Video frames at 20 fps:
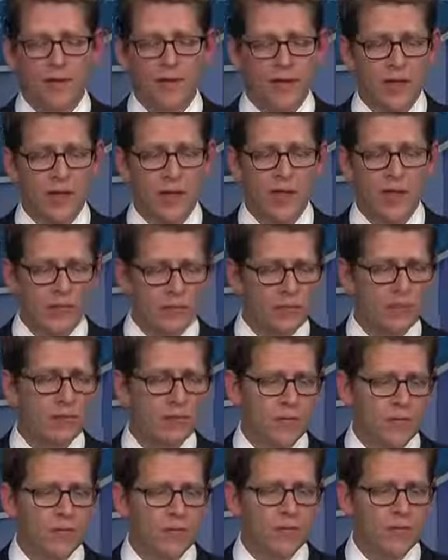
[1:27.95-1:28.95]
and, and
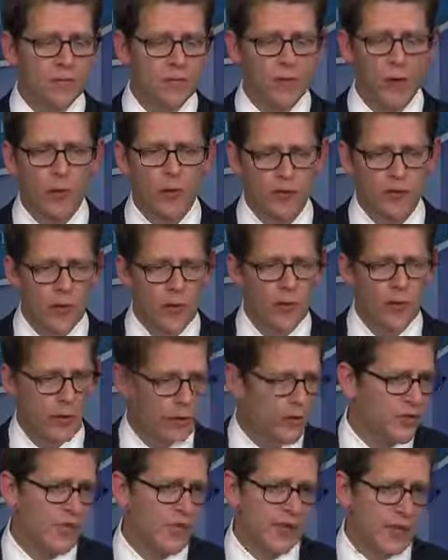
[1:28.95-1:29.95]
spoke with
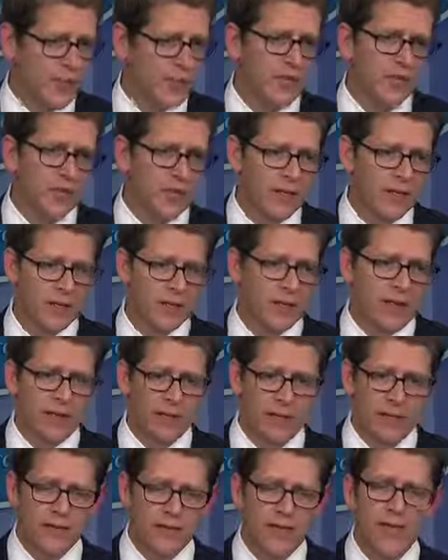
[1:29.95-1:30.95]
somebody who was in that meeting,
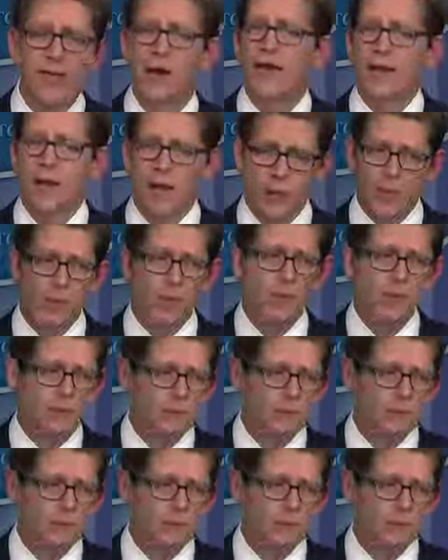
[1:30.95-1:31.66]
and it did not happen.